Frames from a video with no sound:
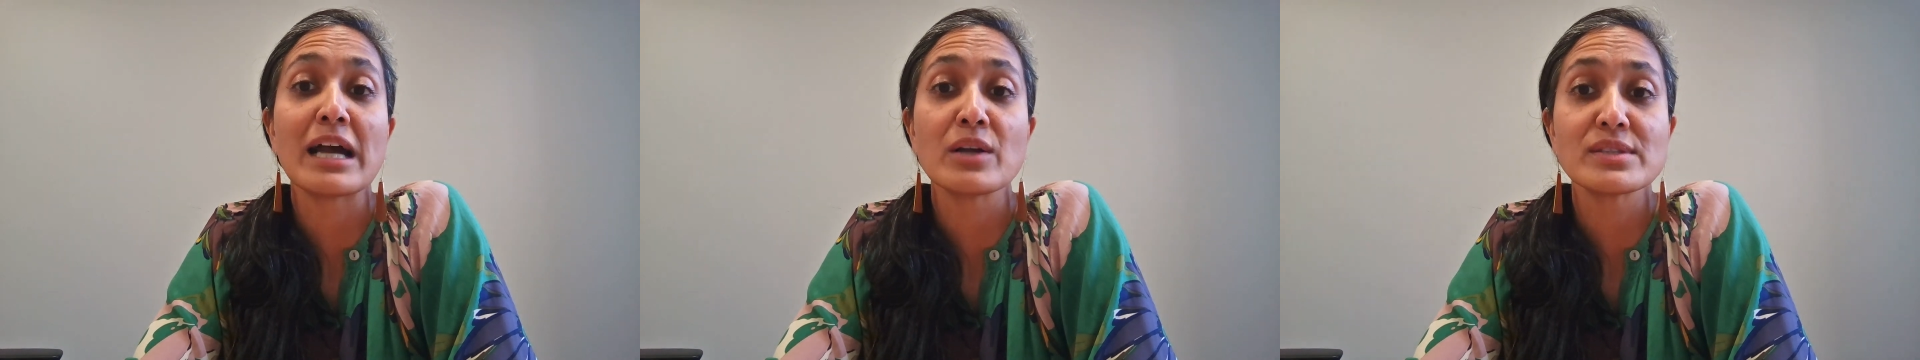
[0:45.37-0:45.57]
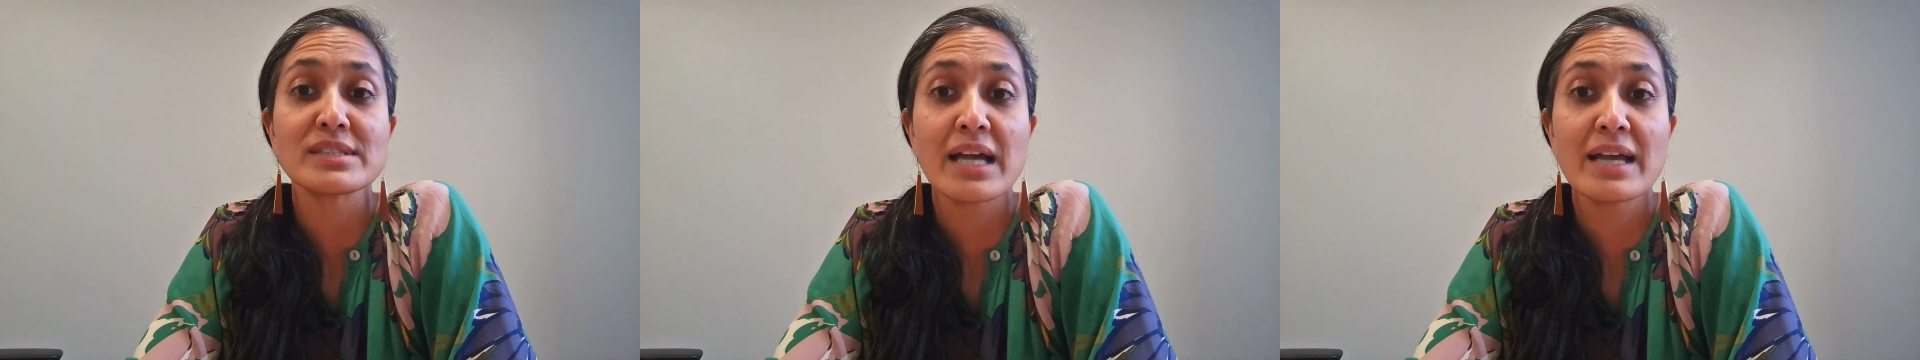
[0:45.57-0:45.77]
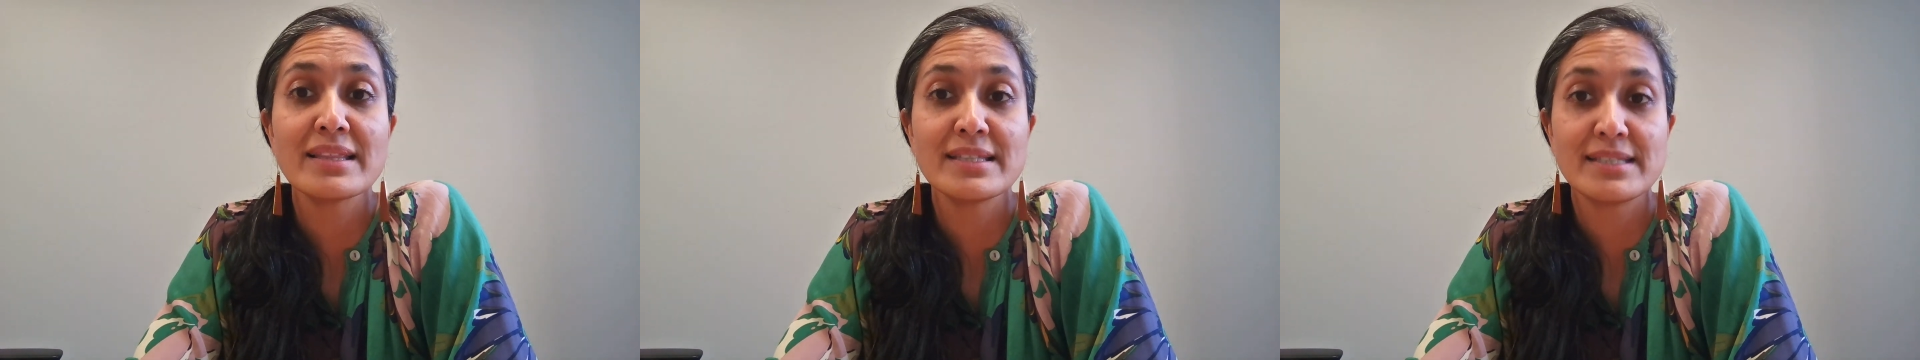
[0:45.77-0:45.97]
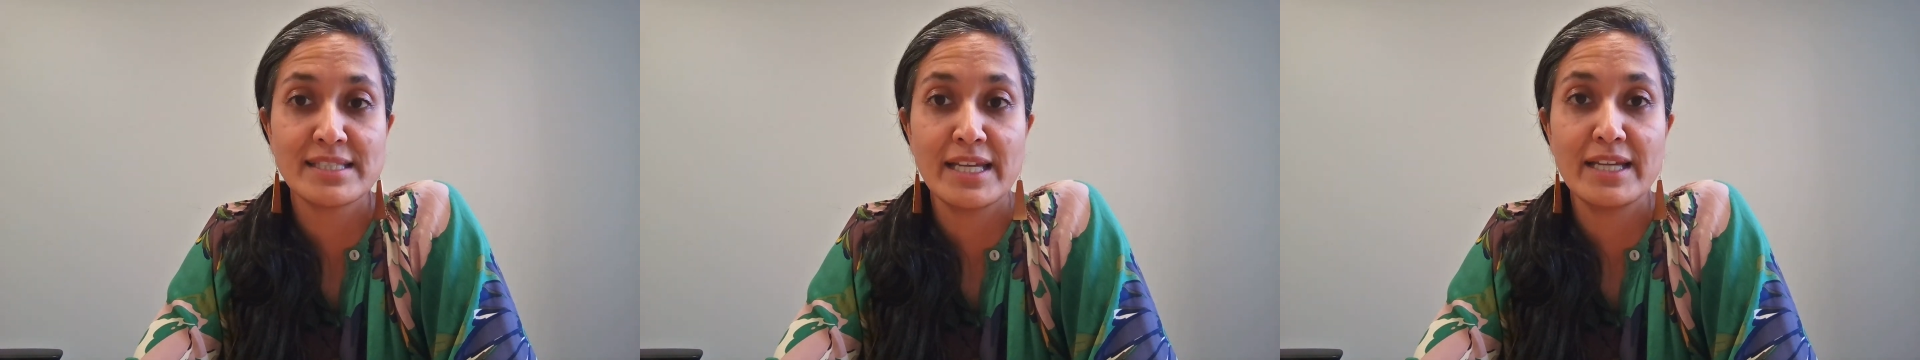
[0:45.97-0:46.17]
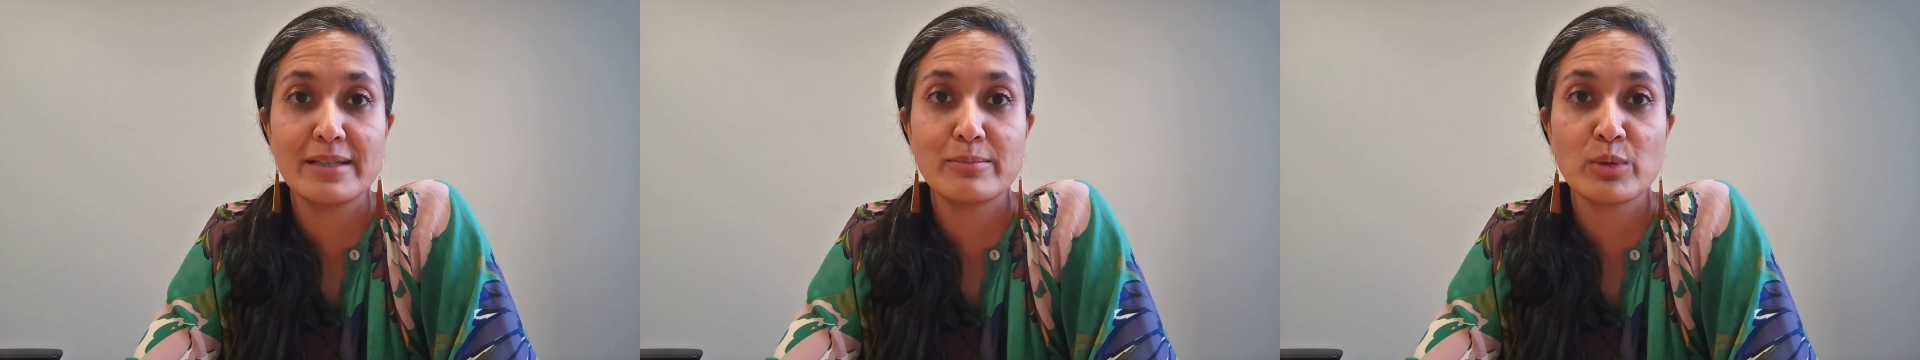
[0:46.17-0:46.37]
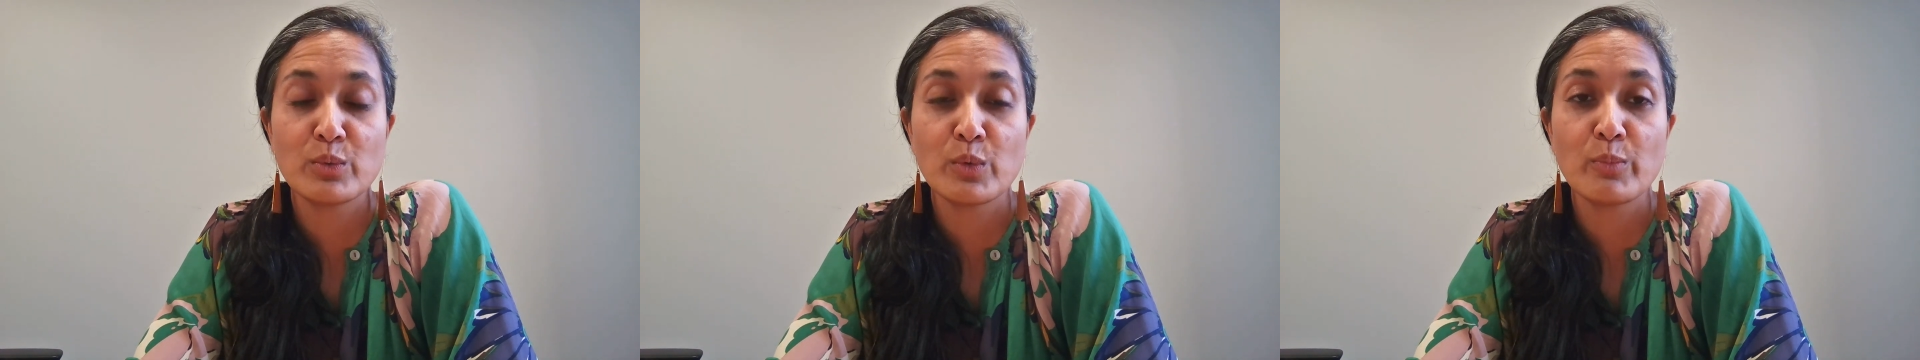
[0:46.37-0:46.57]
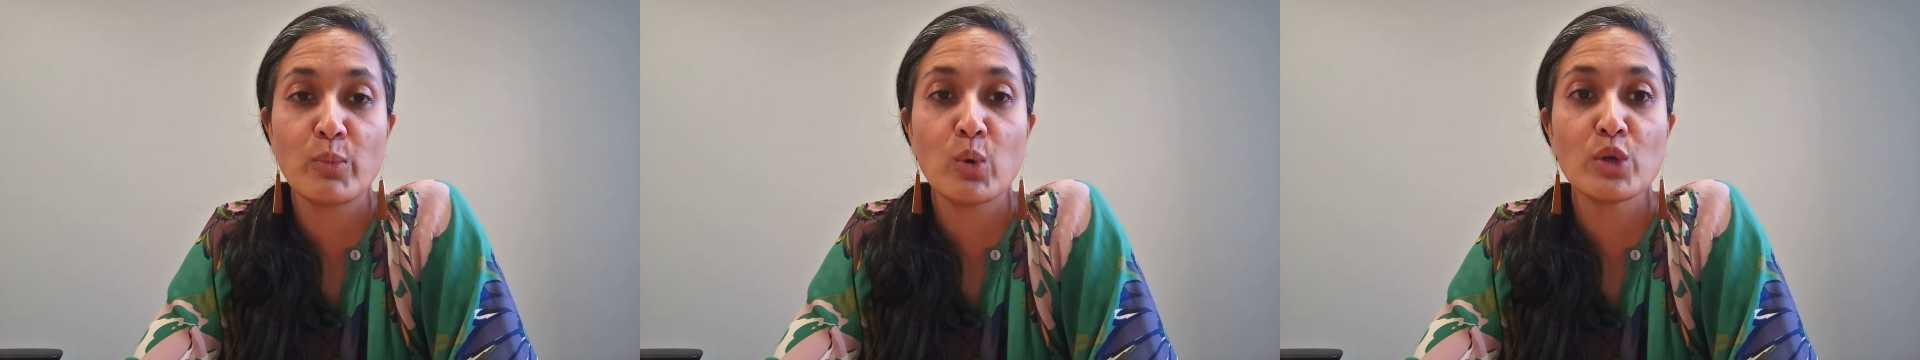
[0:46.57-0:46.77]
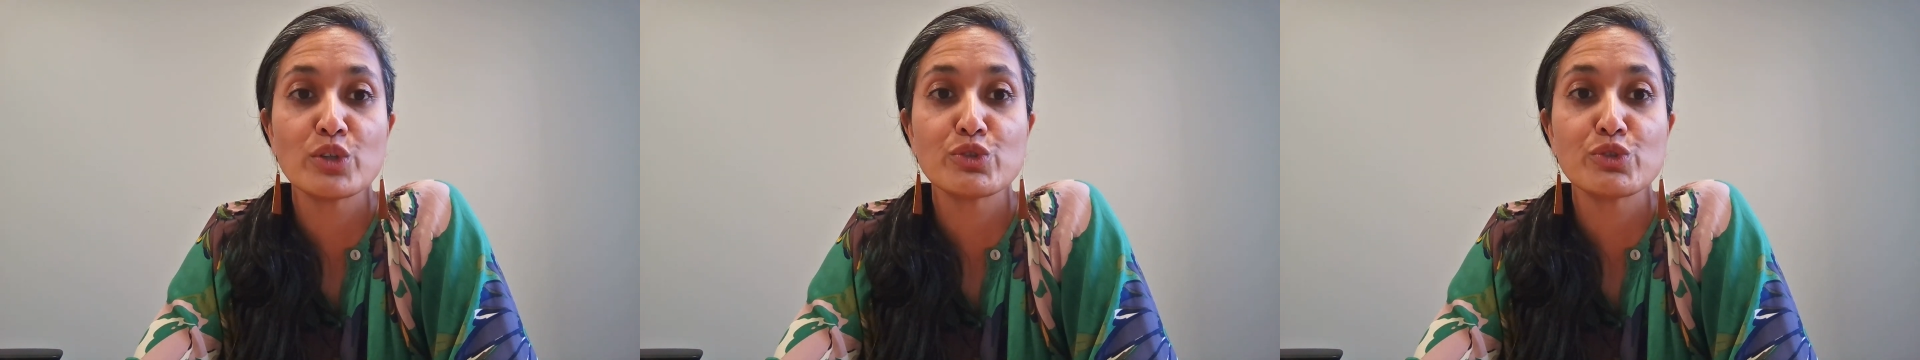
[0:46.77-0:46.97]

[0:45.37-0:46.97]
outside the state but report